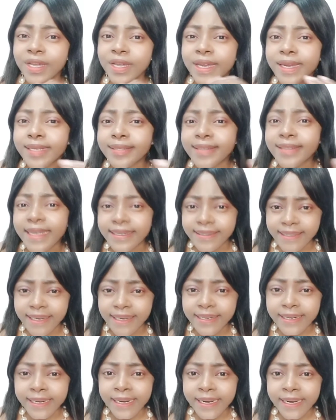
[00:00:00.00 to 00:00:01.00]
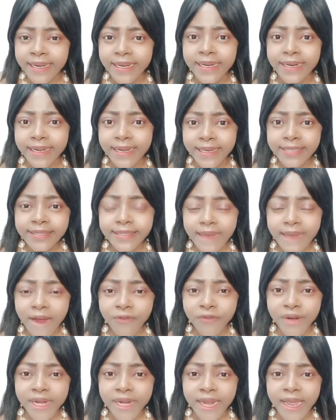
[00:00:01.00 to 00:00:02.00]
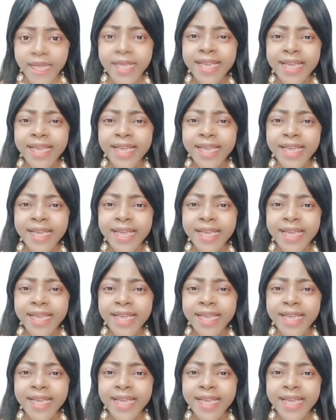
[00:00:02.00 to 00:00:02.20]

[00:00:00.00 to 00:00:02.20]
In Tanzania, in East Africa,